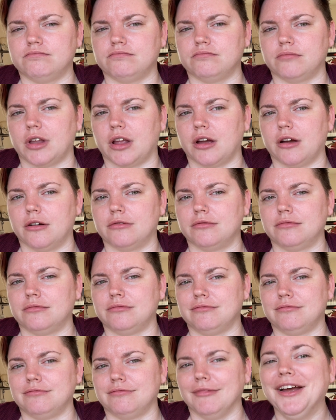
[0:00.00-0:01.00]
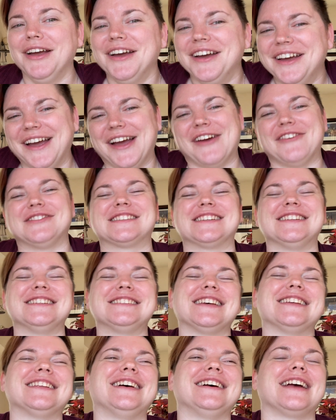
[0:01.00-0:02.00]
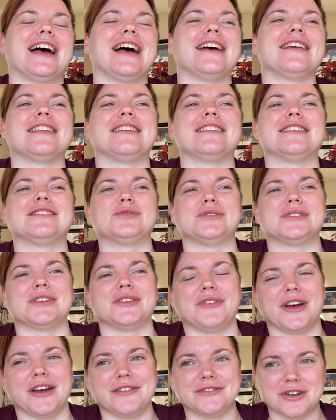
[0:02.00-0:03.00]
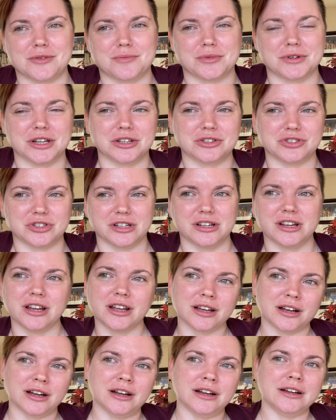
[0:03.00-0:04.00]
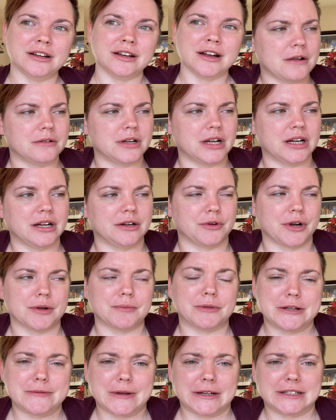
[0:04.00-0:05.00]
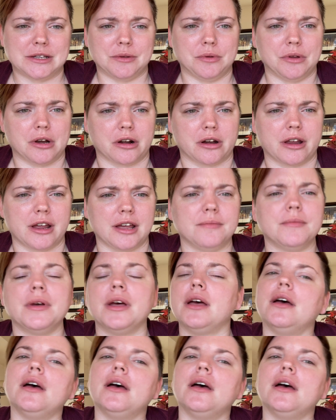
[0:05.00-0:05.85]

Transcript: no. I was gonna say, like, I think this was a 5-star prediction when I played my TBR game.